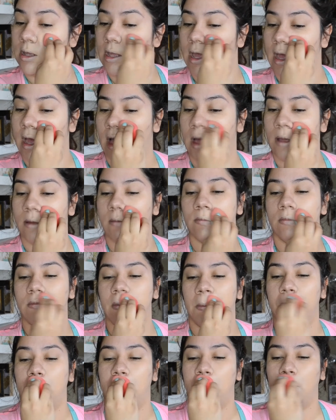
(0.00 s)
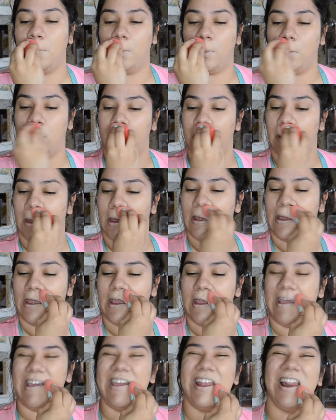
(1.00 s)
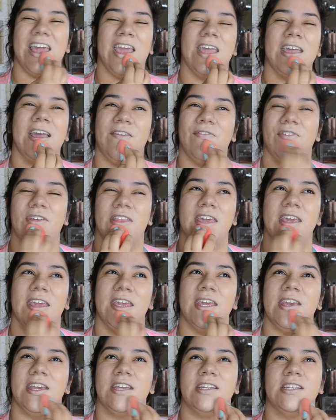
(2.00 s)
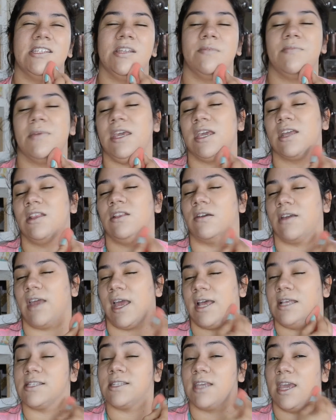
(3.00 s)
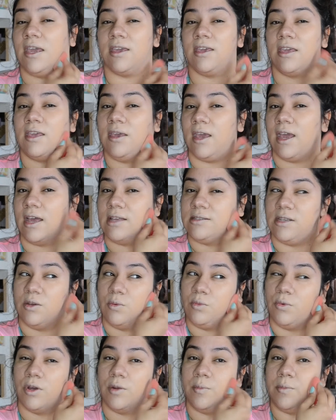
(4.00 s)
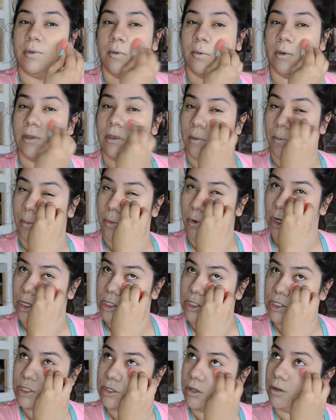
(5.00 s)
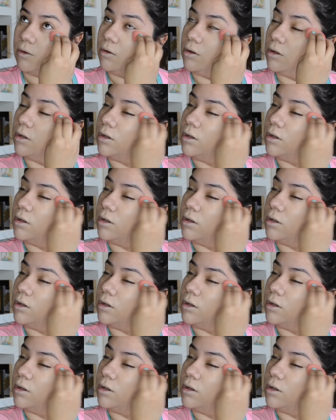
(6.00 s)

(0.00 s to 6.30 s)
And like I feel like it doesn't make it look as cakey as it would be with a brush. So